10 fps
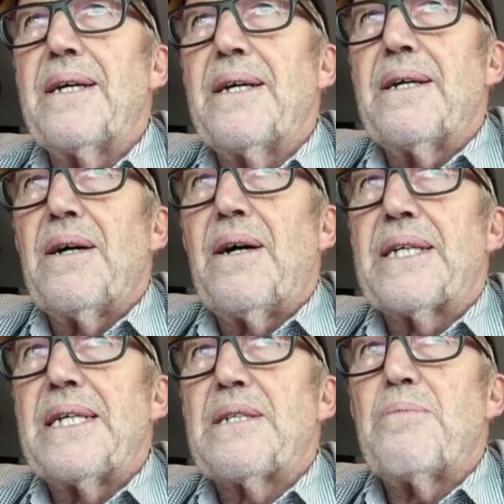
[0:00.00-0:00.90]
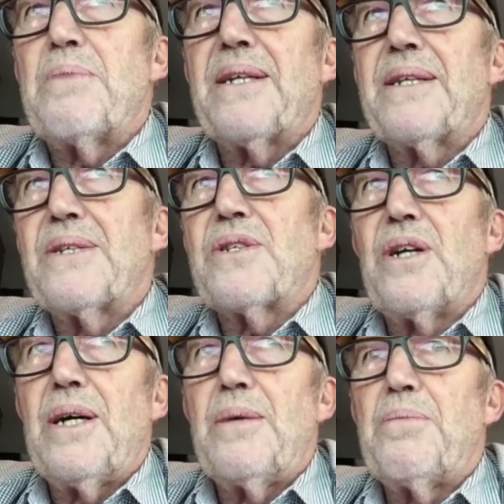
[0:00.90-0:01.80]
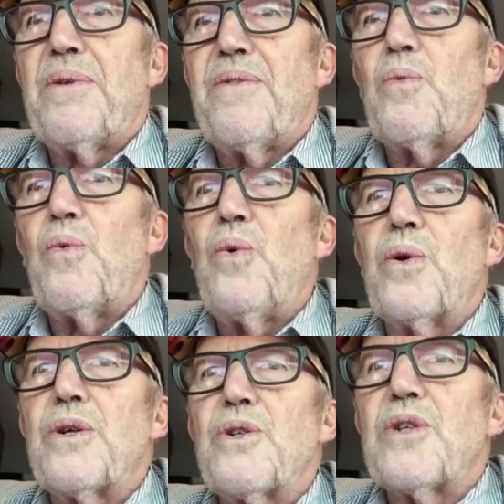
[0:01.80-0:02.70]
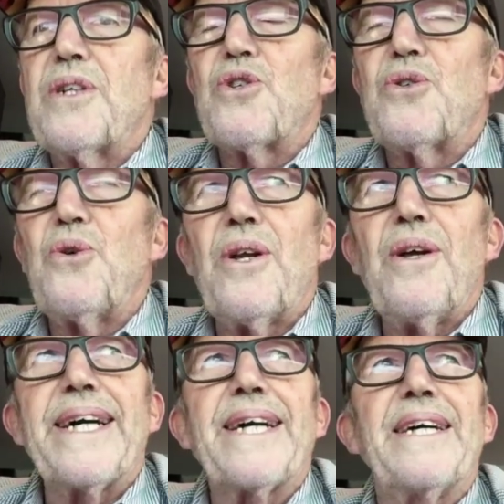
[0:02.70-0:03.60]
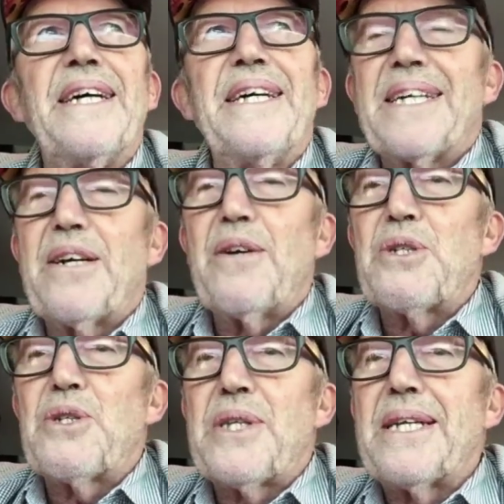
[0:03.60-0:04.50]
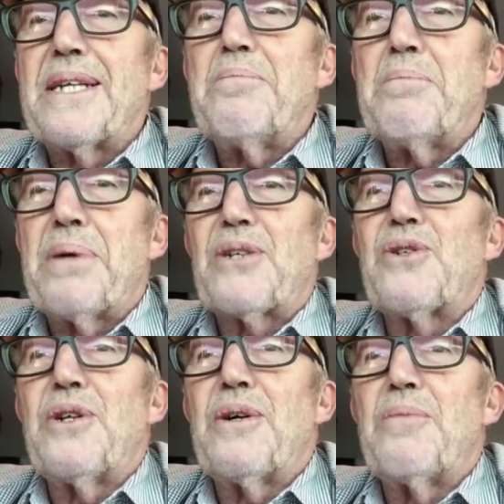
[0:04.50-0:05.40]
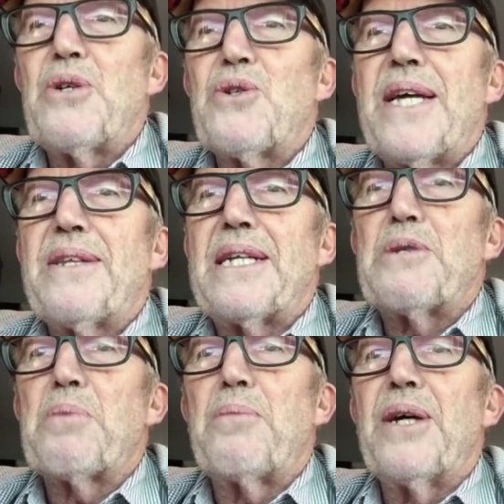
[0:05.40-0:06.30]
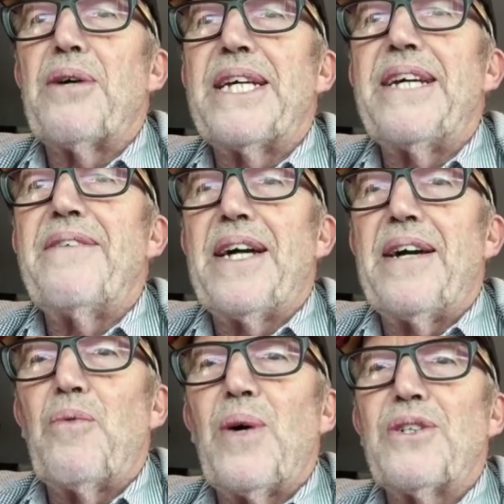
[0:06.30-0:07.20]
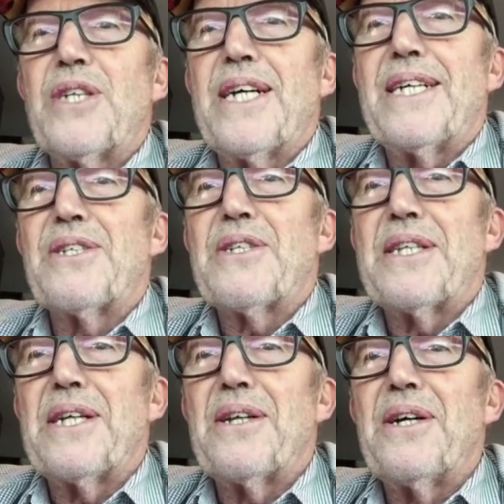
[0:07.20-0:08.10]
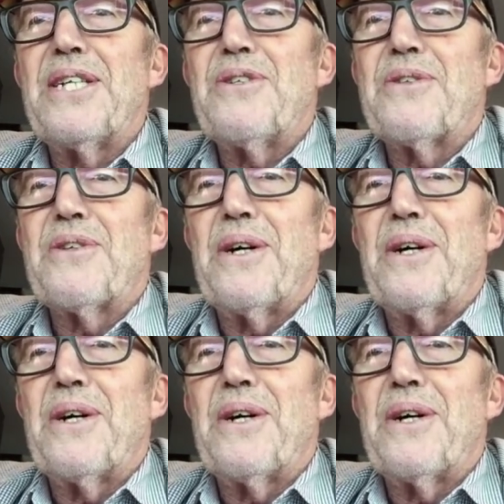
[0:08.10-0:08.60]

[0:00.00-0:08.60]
I guess, about this type of award is it's not like going to the Olympics. Most athletes probably only ever have one chance in their lifetime.